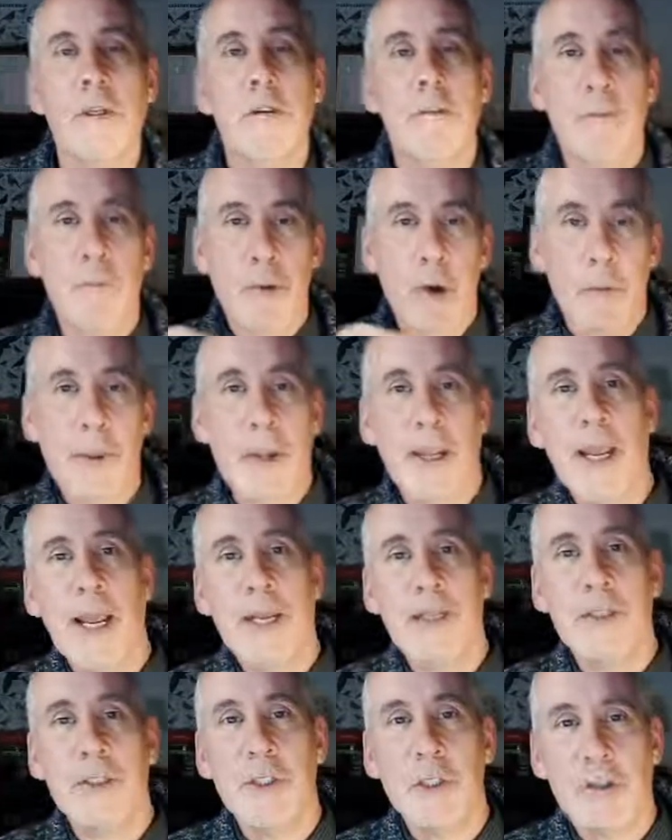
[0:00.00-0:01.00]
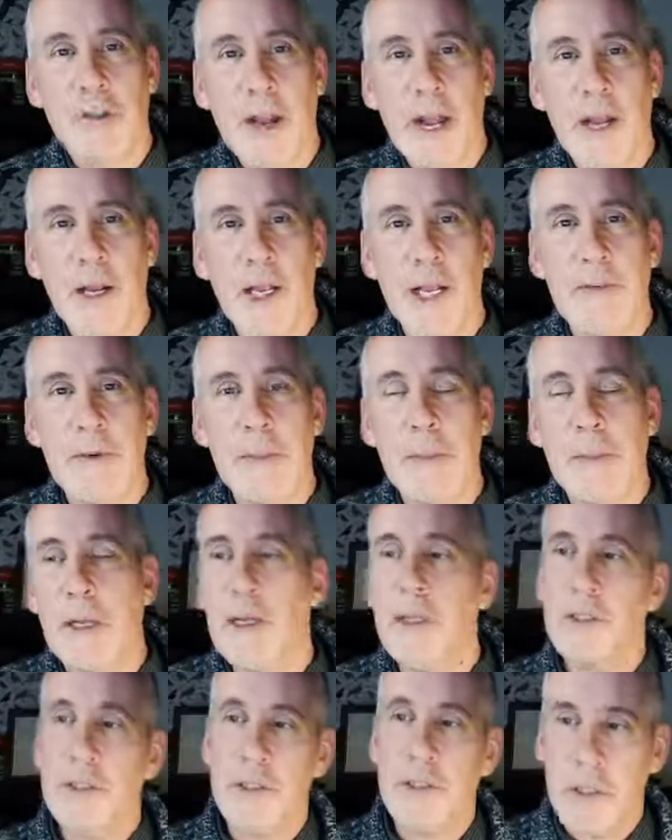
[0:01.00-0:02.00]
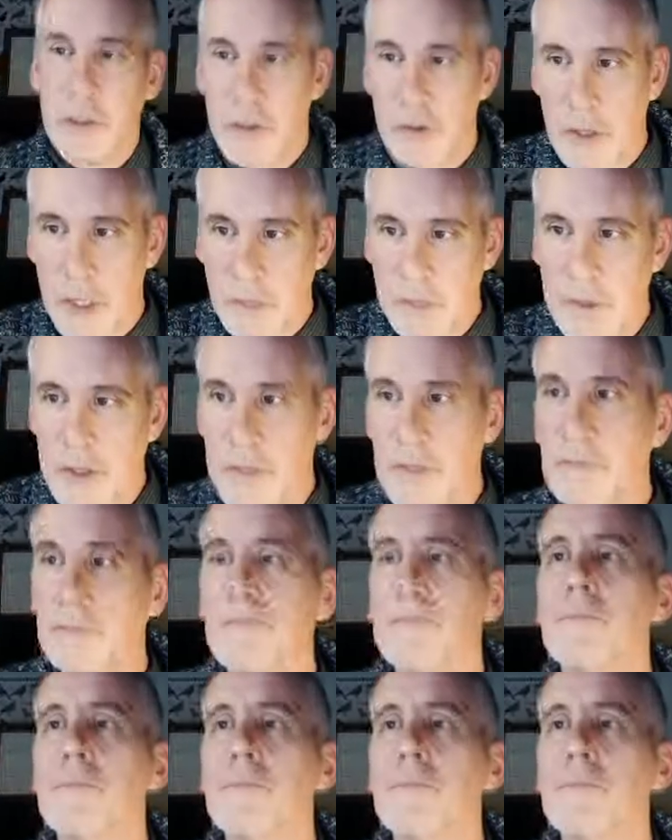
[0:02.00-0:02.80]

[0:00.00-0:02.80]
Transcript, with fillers: you've propagated your ground cover plants and your shrubs,